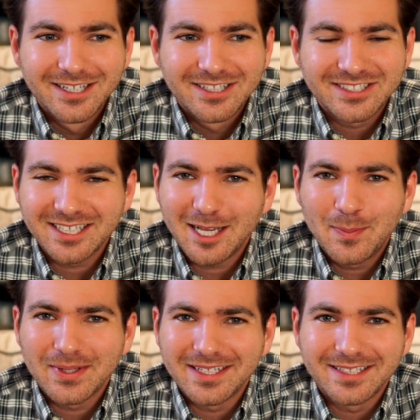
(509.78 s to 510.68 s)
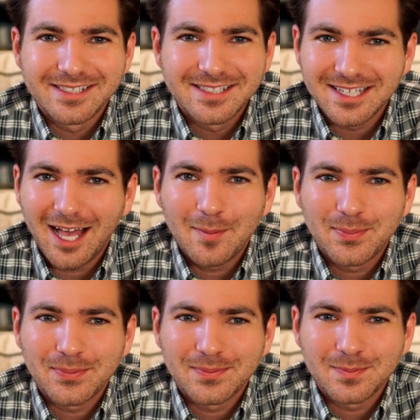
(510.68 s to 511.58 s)
Shut up and
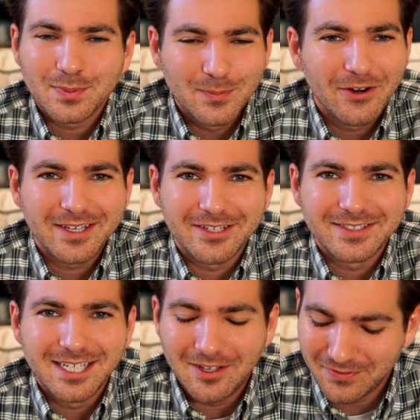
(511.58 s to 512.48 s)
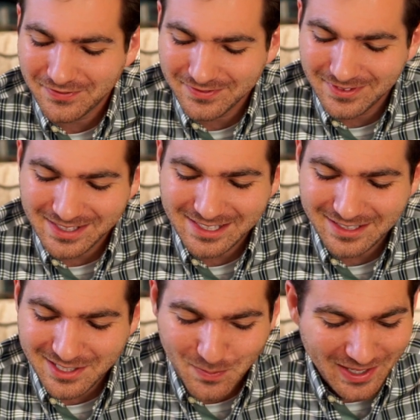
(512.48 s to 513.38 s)
stop promoting yourself.
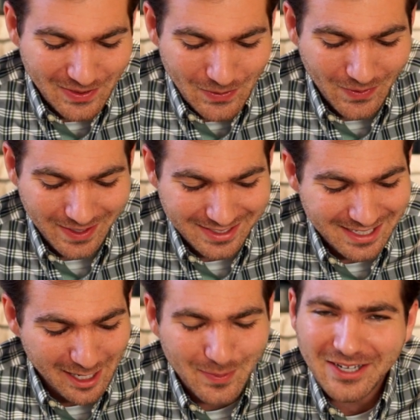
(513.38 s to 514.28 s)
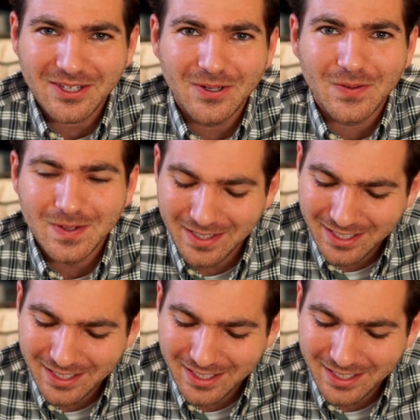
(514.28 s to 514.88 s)
It's about the Lord. It's not about you.